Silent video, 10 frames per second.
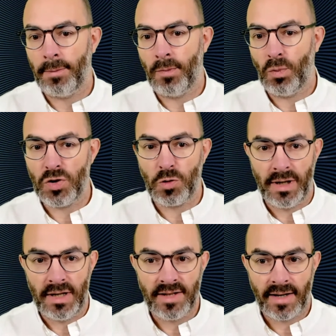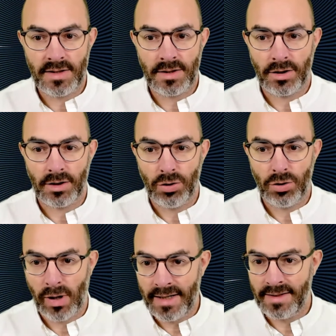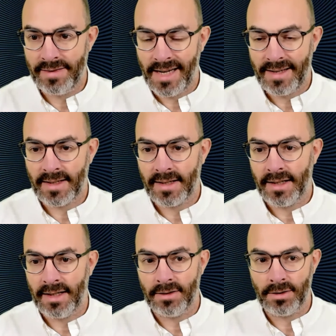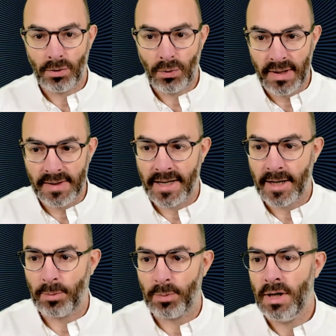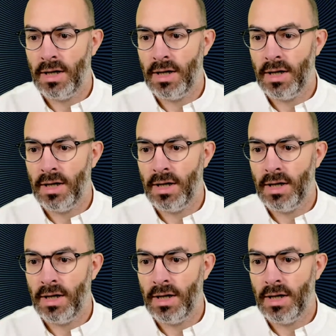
which means that you collect data in real time,